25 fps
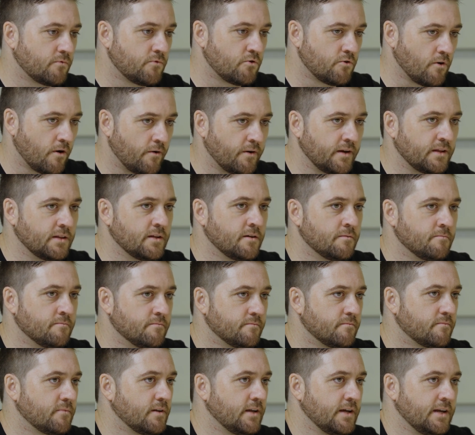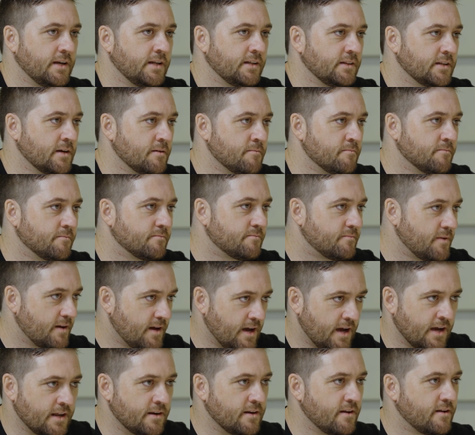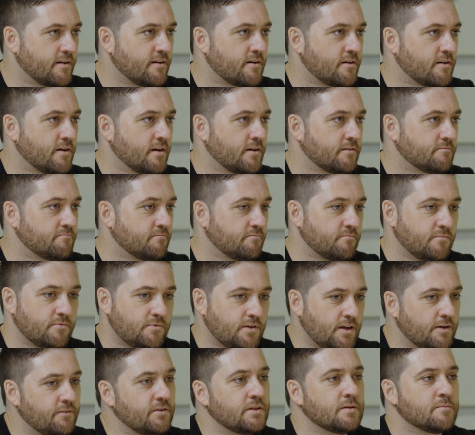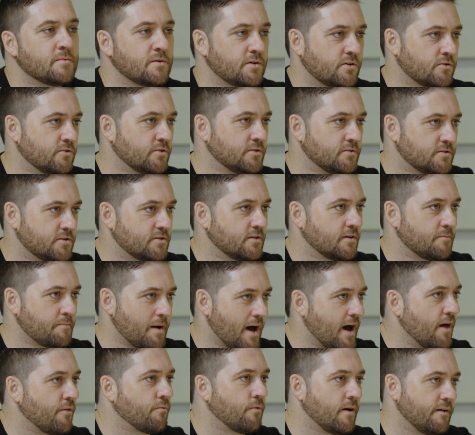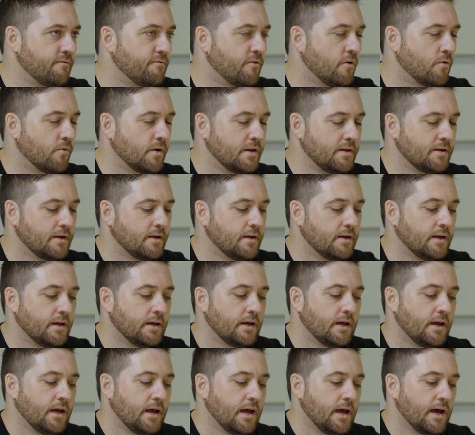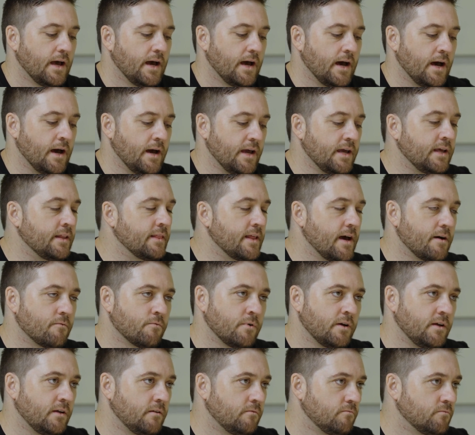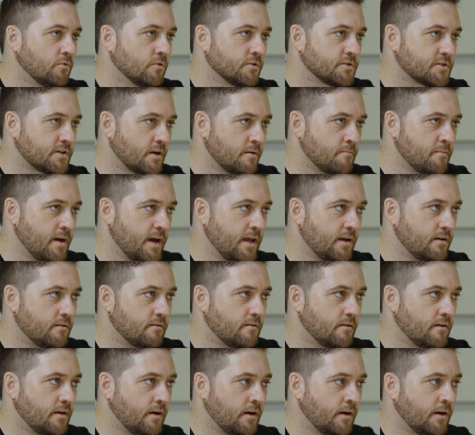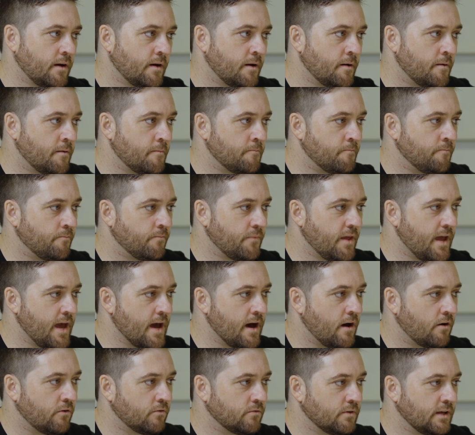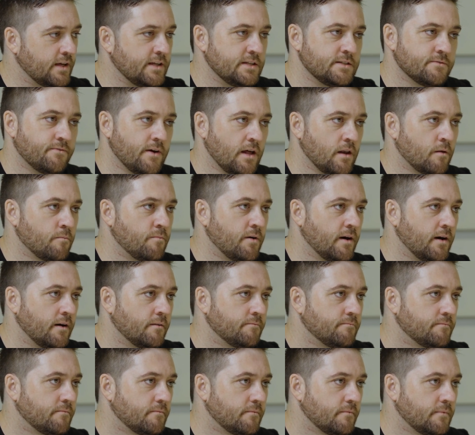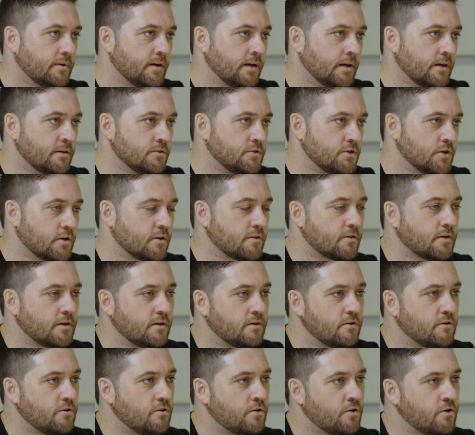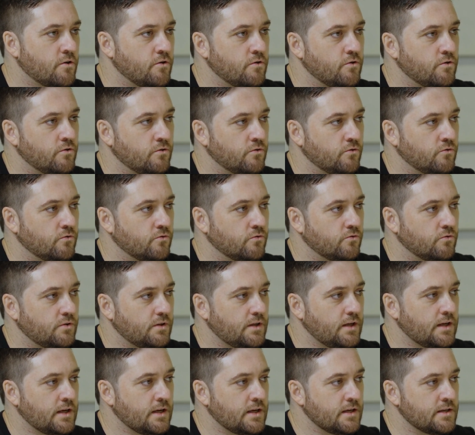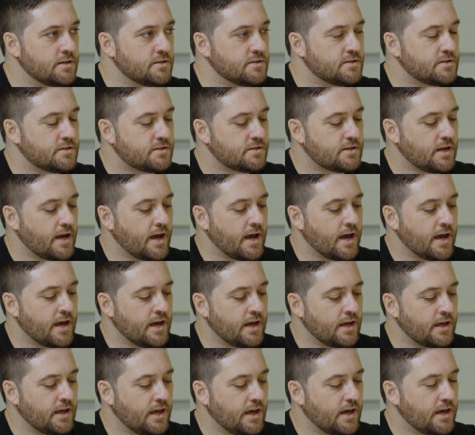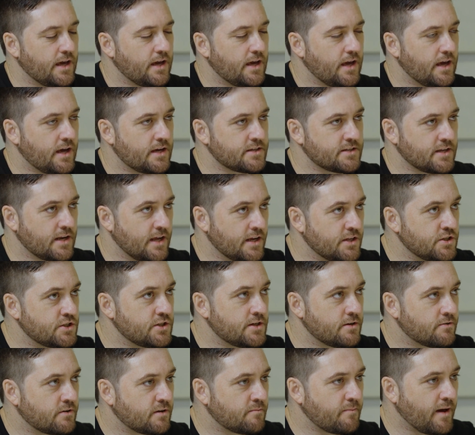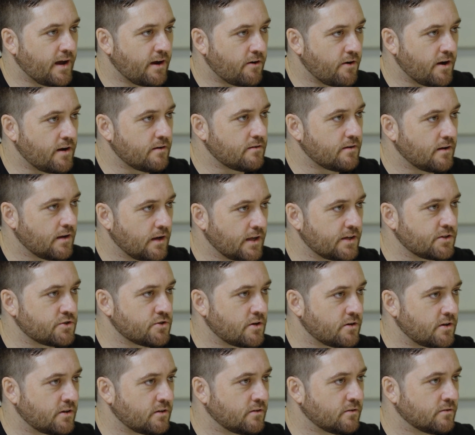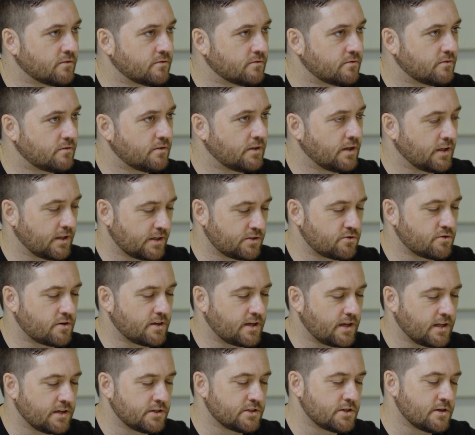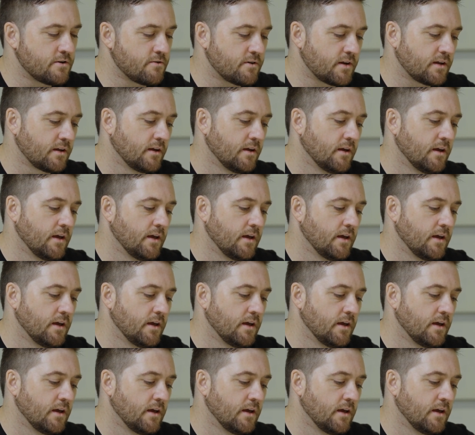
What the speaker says: growing them, leading them, and giving them a good sort of pathway forward. In that, we also met our lead developer, Jonathan, who has an engineering background, electronic engineering.